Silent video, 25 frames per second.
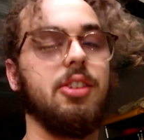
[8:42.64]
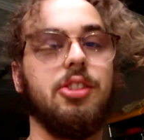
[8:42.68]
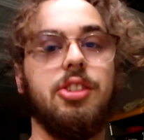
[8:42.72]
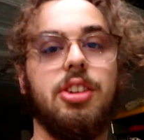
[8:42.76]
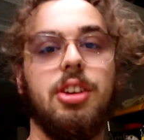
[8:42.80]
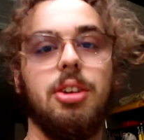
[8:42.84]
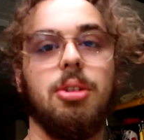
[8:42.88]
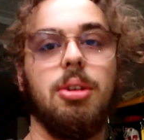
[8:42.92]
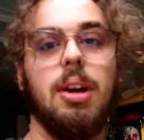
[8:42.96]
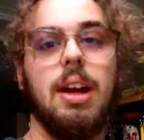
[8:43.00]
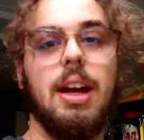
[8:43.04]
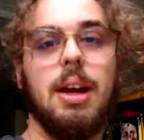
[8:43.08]

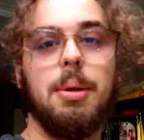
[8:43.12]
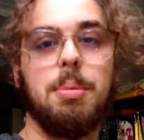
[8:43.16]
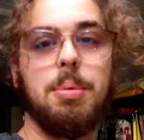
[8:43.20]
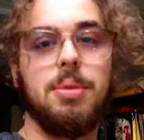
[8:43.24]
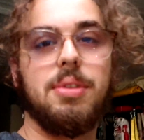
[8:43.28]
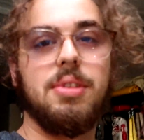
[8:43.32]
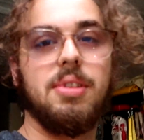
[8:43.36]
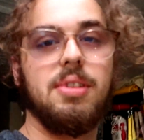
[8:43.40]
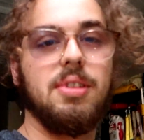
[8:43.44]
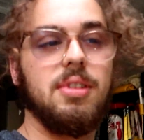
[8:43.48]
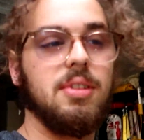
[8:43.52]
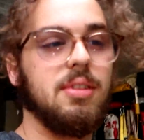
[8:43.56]
she rips
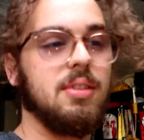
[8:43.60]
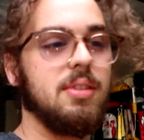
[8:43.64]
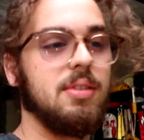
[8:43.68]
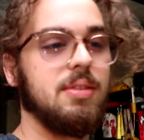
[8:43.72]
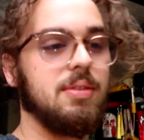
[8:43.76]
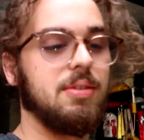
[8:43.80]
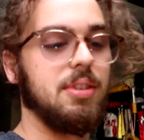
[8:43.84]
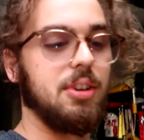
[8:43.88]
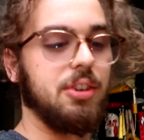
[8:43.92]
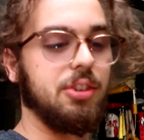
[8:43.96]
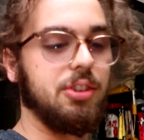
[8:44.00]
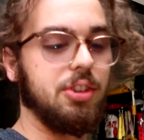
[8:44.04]

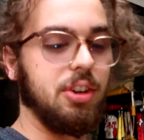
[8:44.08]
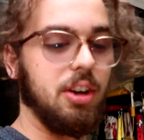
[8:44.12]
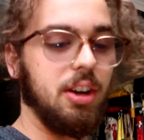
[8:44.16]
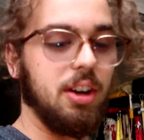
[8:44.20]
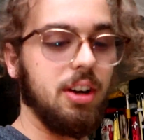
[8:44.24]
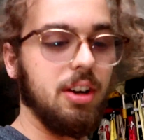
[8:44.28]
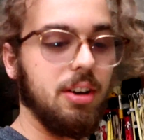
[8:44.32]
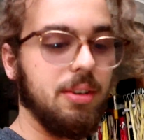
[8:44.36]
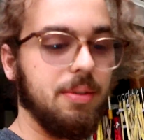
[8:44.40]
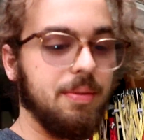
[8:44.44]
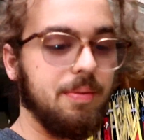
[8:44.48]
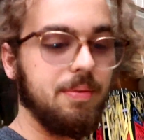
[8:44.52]
for
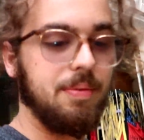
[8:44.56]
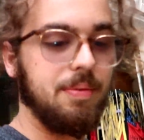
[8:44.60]
sure.